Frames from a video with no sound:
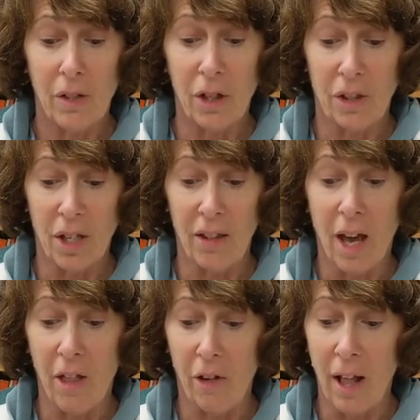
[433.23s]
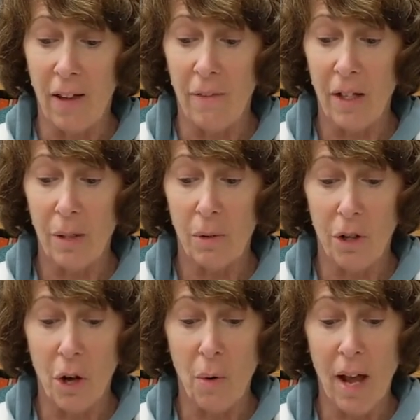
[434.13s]
Do you think the other elephants will
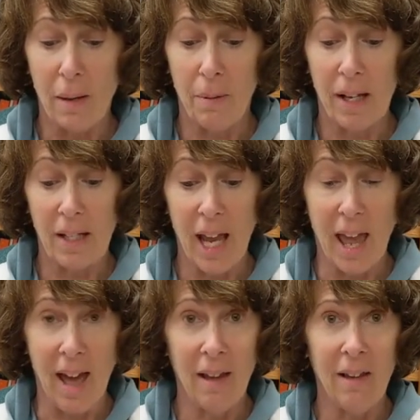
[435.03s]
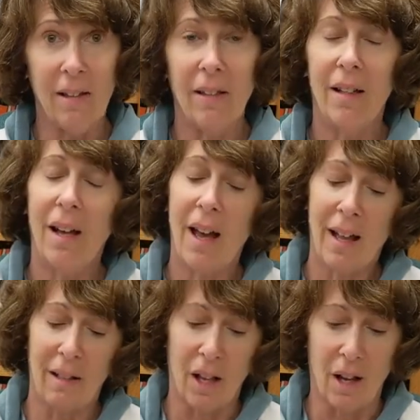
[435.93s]
know how to play tag?
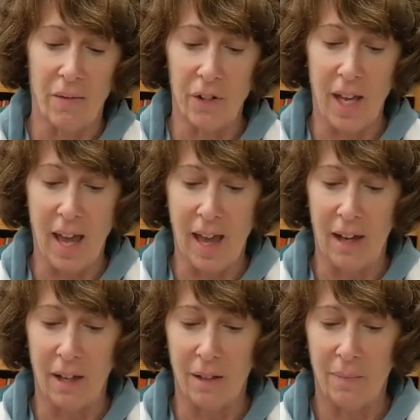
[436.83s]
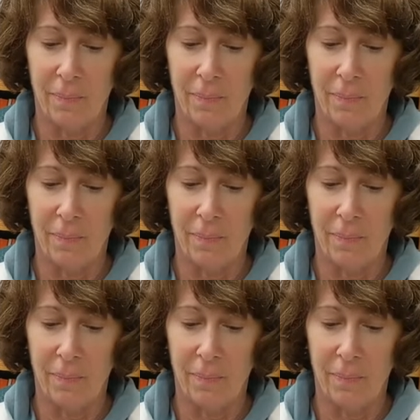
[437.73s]
I love tag.